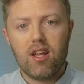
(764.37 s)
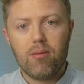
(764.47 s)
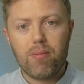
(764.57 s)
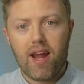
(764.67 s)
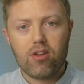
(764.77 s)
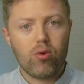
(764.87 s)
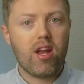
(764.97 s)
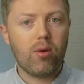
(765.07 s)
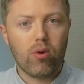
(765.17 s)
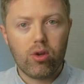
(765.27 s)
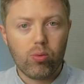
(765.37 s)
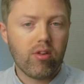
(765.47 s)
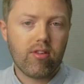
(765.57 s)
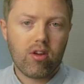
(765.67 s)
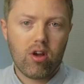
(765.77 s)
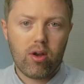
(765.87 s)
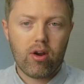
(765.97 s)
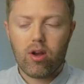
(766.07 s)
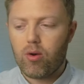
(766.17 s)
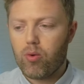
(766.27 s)
back to anyone who wants
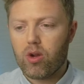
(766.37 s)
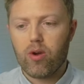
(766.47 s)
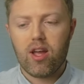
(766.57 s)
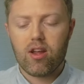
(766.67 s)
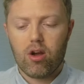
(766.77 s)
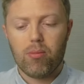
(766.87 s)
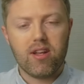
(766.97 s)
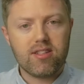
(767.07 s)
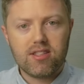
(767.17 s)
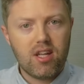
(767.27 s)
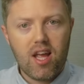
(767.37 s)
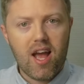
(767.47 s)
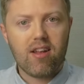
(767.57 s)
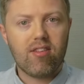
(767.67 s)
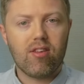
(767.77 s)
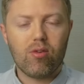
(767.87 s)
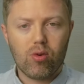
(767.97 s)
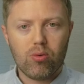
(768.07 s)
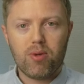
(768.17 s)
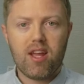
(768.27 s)
a comment answered,
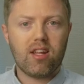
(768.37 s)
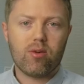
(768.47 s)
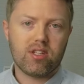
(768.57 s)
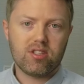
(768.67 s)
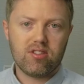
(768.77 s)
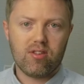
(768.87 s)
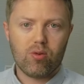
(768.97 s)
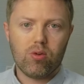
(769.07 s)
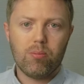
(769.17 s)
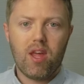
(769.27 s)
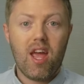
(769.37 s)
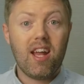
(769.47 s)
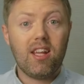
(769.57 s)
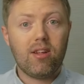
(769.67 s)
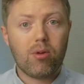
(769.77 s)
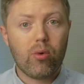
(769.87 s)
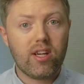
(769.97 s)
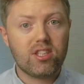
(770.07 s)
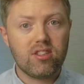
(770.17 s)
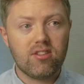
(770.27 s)
or any questions at all. Any
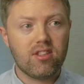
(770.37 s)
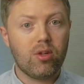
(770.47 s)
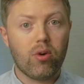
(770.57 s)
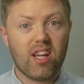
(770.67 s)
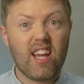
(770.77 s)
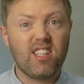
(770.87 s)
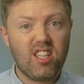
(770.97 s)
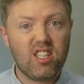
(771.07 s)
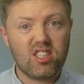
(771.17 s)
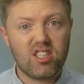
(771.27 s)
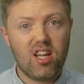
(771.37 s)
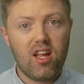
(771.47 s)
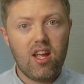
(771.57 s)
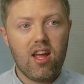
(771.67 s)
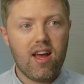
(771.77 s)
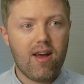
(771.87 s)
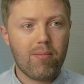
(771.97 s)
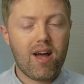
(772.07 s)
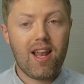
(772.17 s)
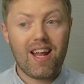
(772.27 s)
questions and you want to get in touch,
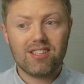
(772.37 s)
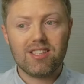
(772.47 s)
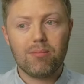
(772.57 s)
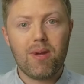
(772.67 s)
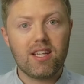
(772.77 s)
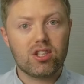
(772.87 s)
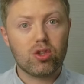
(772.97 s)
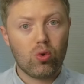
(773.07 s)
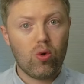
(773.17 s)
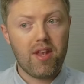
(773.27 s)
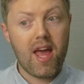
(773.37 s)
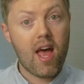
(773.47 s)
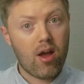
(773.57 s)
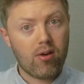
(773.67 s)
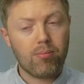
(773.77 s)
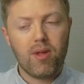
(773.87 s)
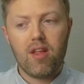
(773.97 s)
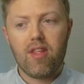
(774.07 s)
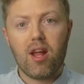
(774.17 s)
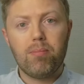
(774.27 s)
I'll actually make sure now
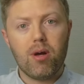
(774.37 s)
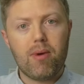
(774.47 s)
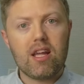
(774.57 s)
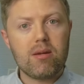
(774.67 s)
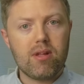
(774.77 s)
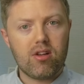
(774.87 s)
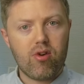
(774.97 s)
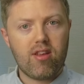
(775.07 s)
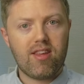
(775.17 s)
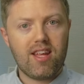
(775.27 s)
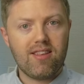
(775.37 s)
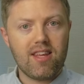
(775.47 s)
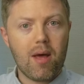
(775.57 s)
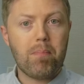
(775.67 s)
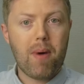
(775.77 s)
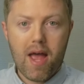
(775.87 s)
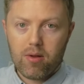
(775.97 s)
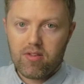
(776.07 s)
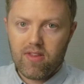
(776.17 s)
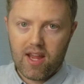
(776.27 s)
that I put my email address in the
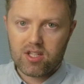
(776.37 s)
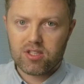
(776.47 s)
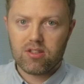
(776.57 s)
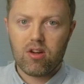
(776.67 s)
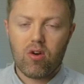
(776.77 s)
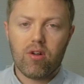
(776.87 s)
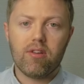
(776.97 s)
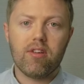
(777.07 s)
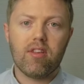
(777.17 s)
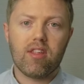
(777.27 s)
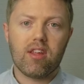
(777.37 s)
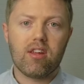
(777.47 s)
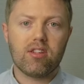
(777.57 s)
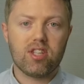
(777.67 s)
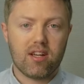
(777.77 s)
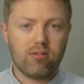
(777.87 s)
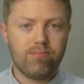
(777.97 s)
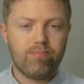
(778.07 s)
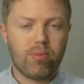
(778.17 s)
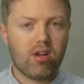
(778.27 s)
About section on the channel,
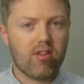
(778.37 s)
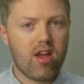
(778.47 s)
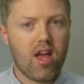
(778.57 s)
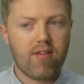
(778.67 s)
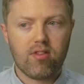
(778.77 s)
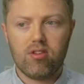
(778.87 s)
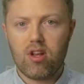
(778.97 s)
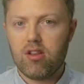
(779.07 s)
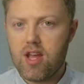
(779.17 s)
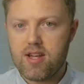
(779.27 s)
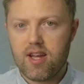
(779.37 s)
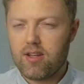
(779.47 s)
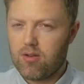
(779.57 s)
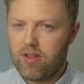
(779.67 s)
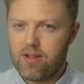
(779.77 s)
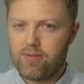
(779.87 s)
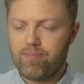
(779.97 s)
because I haven't done that, I don't think.